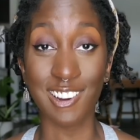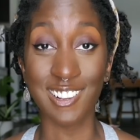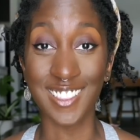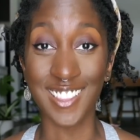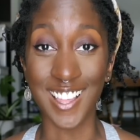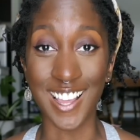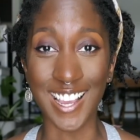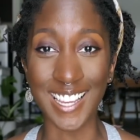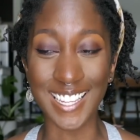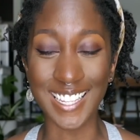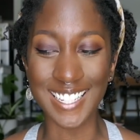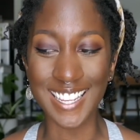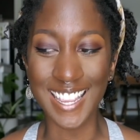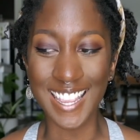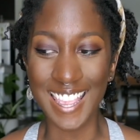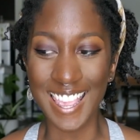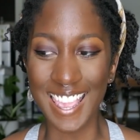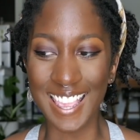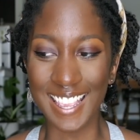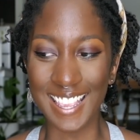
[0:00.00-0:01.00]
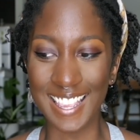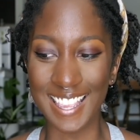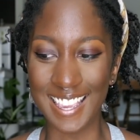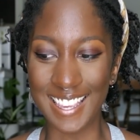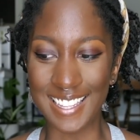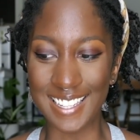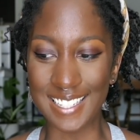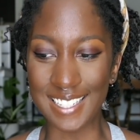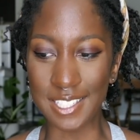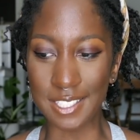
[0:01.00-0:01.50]
a lot,
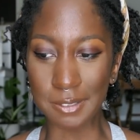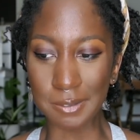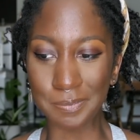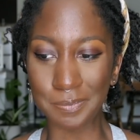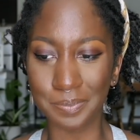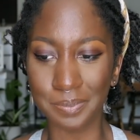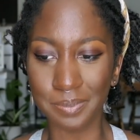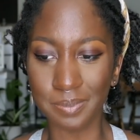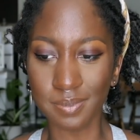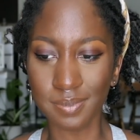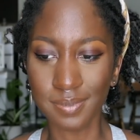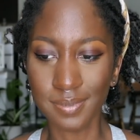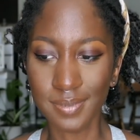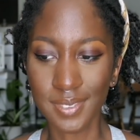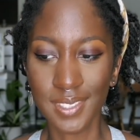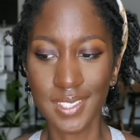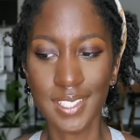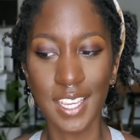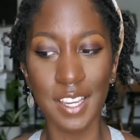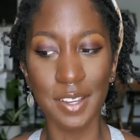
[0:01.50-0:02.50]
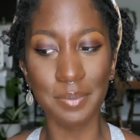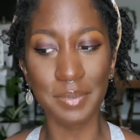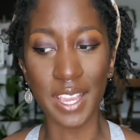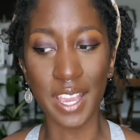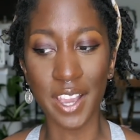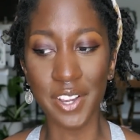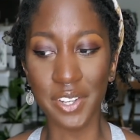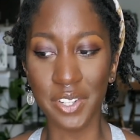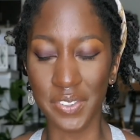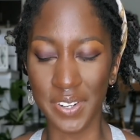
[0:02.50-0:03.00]
and I'm
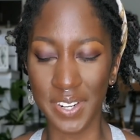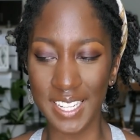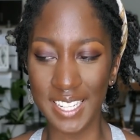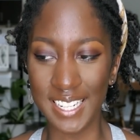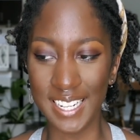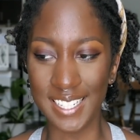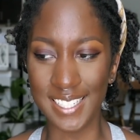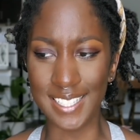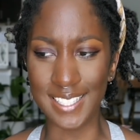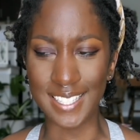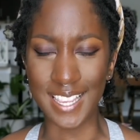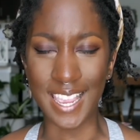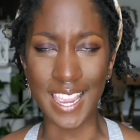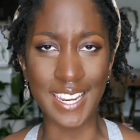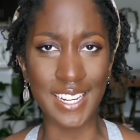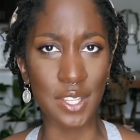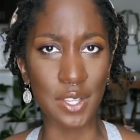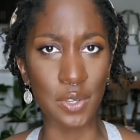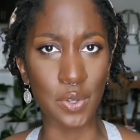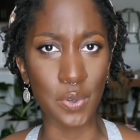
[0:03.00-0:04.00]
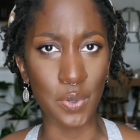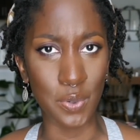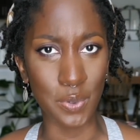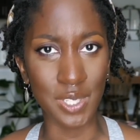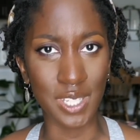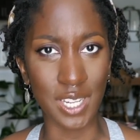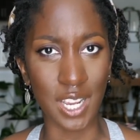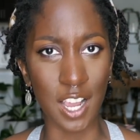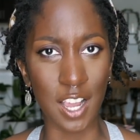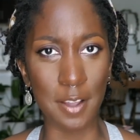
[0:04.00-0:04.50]
not great at deciding who to
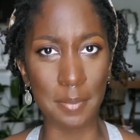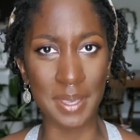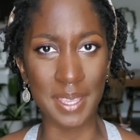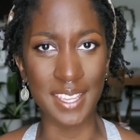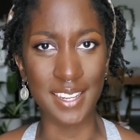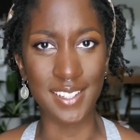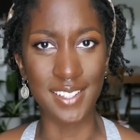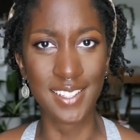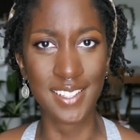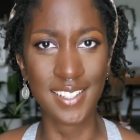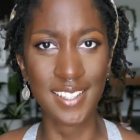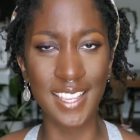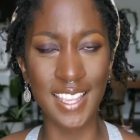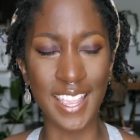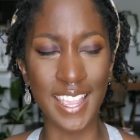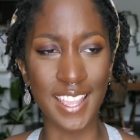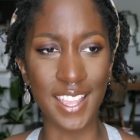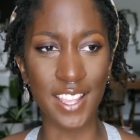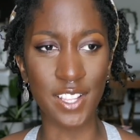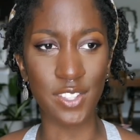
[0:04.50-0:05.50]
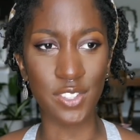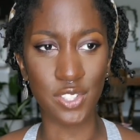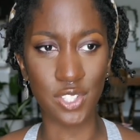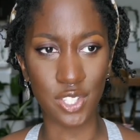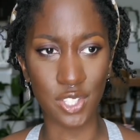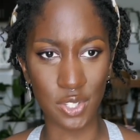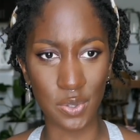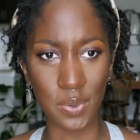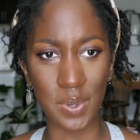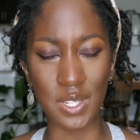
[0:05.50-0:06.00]
comment
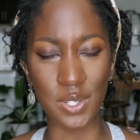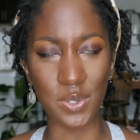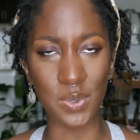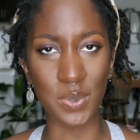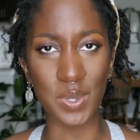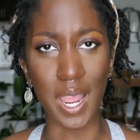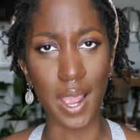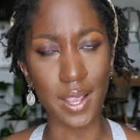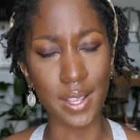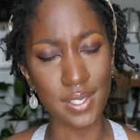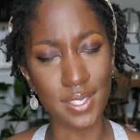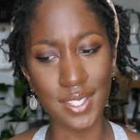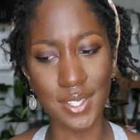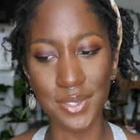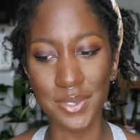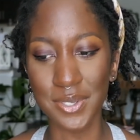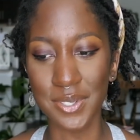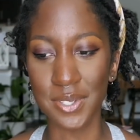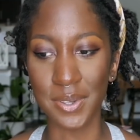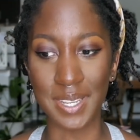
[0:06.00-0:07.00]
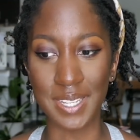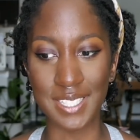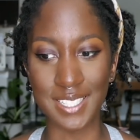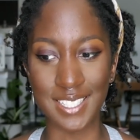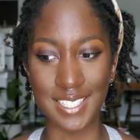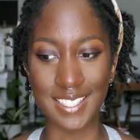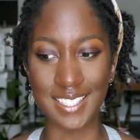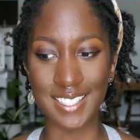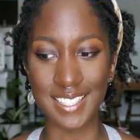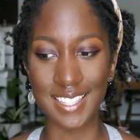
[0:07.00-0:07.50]
to and who not to, so I
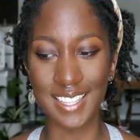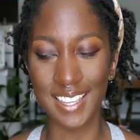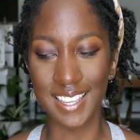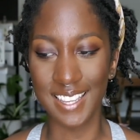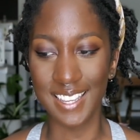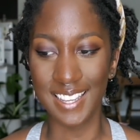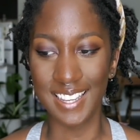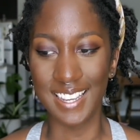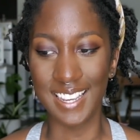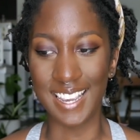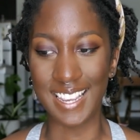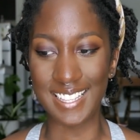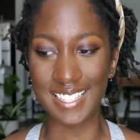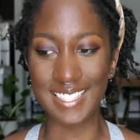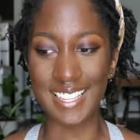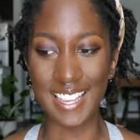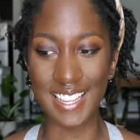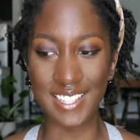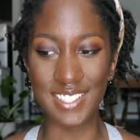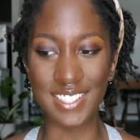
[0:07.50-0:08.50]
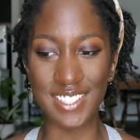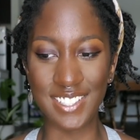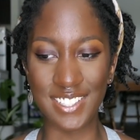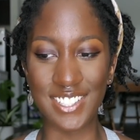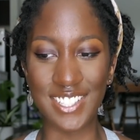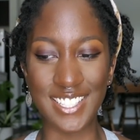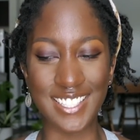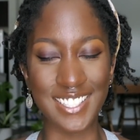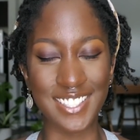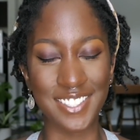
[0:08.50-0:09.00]
tend to
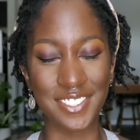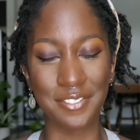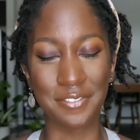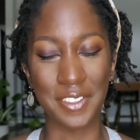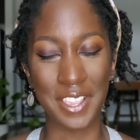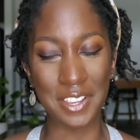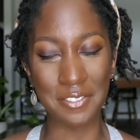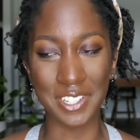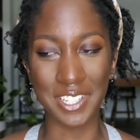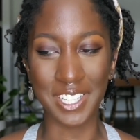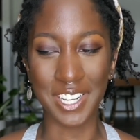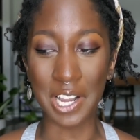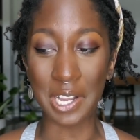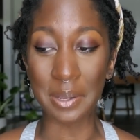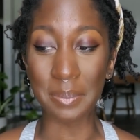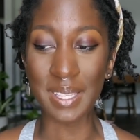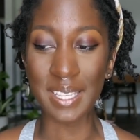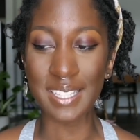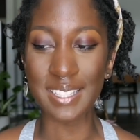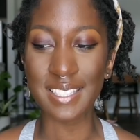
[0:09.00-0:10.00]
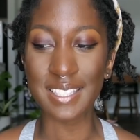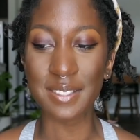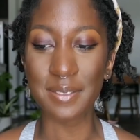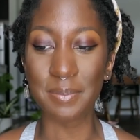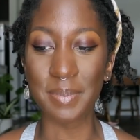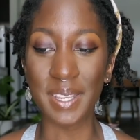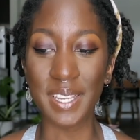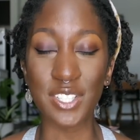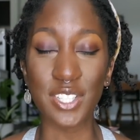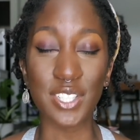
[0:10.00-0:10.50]
just favorite comments,
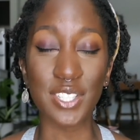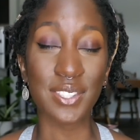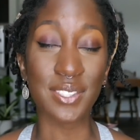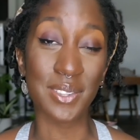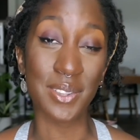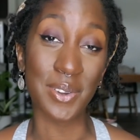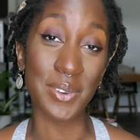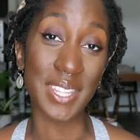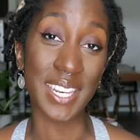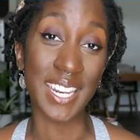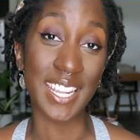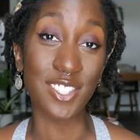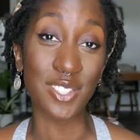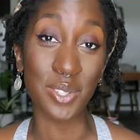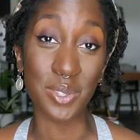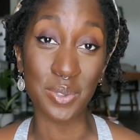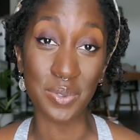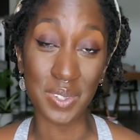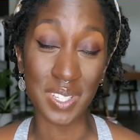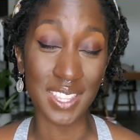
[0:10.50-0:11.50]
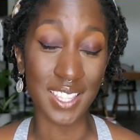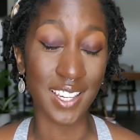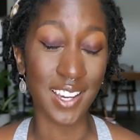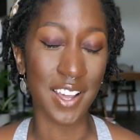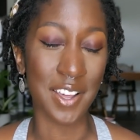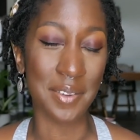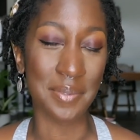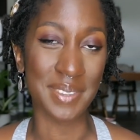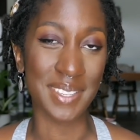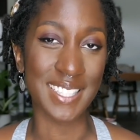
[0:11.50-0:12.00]
but just know that I do read the
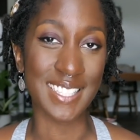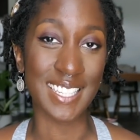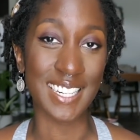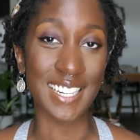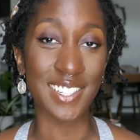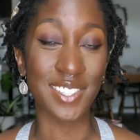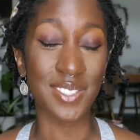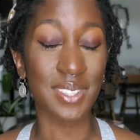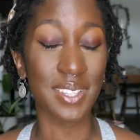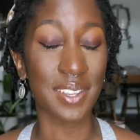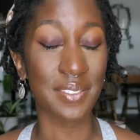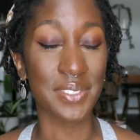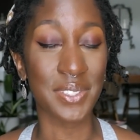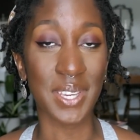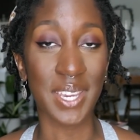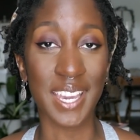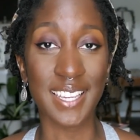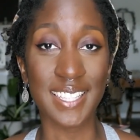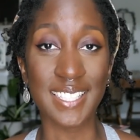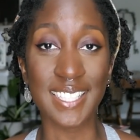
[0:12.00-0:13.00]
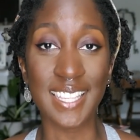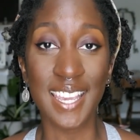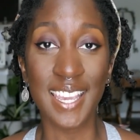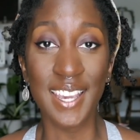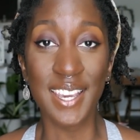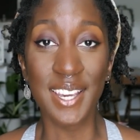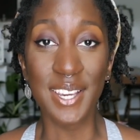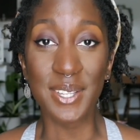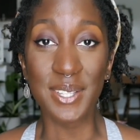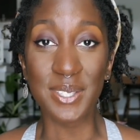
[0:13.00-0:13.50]
comments and I do love you guys
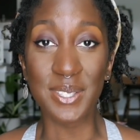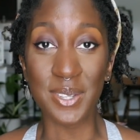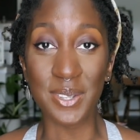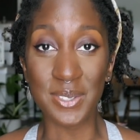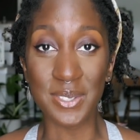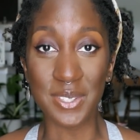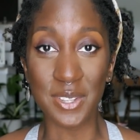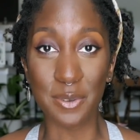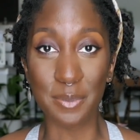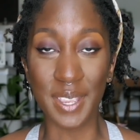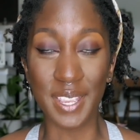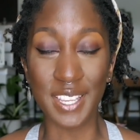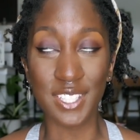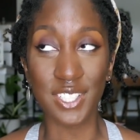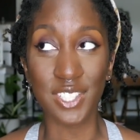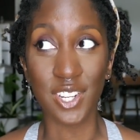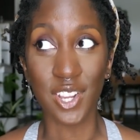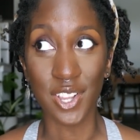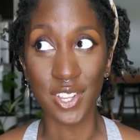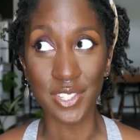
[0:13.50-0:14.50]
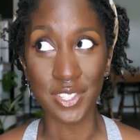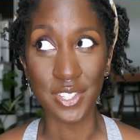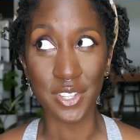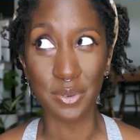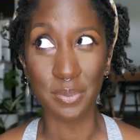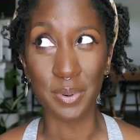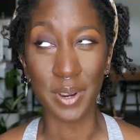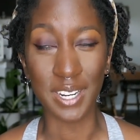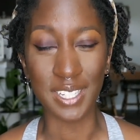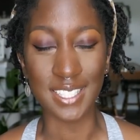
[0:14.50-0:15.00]
so much. Also,
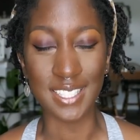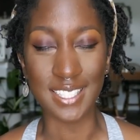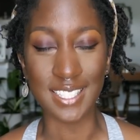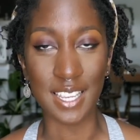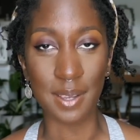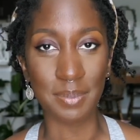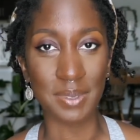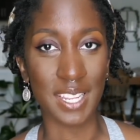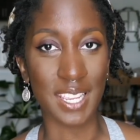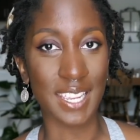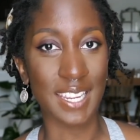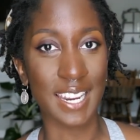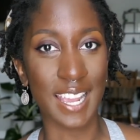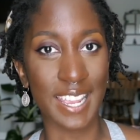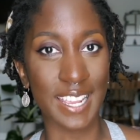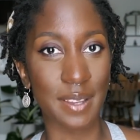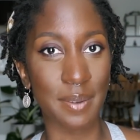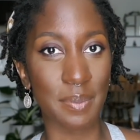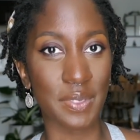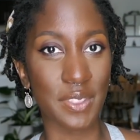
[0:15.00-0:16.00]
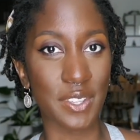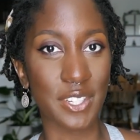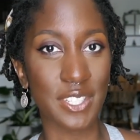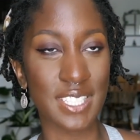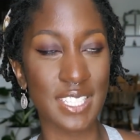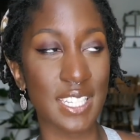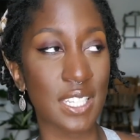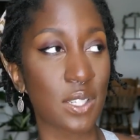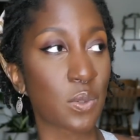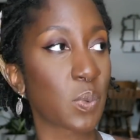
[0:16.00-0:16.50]
pregnancy update, I am
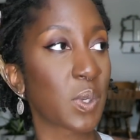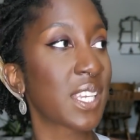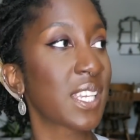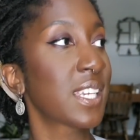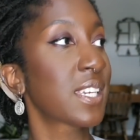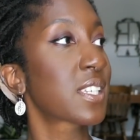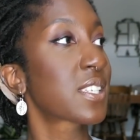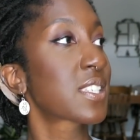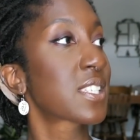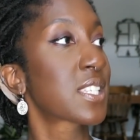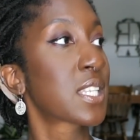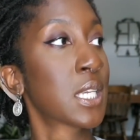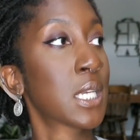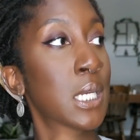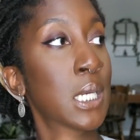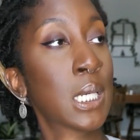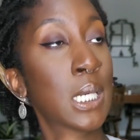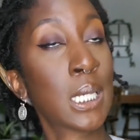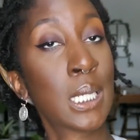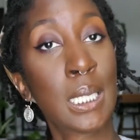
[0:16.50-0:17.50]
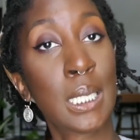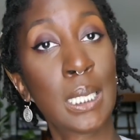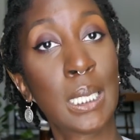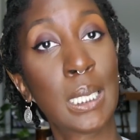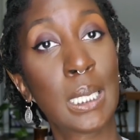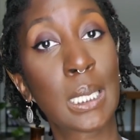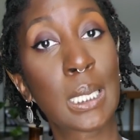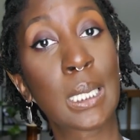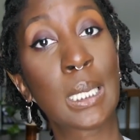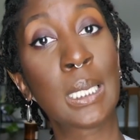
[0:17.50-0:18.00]
13 weeks
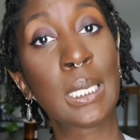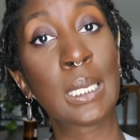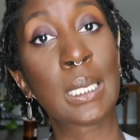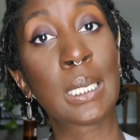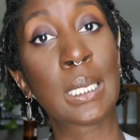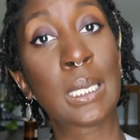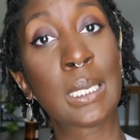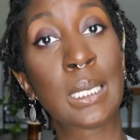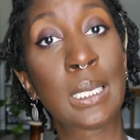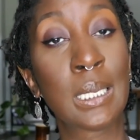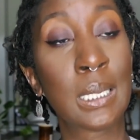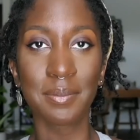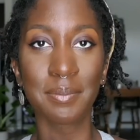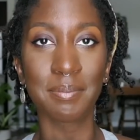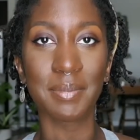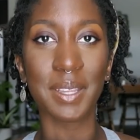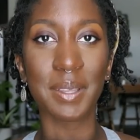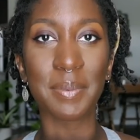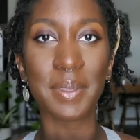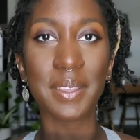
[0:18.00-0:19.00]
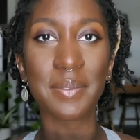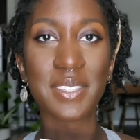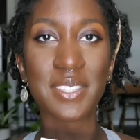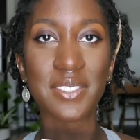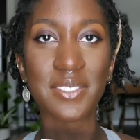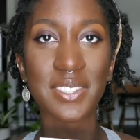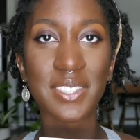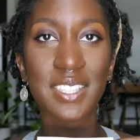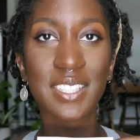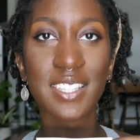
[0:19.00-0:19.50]
and my baby's
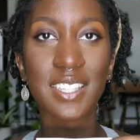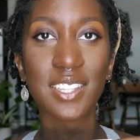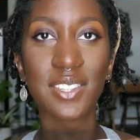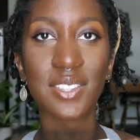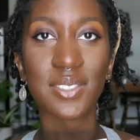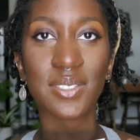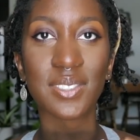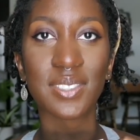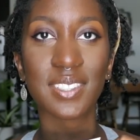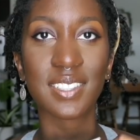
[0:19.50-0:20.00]
really cute.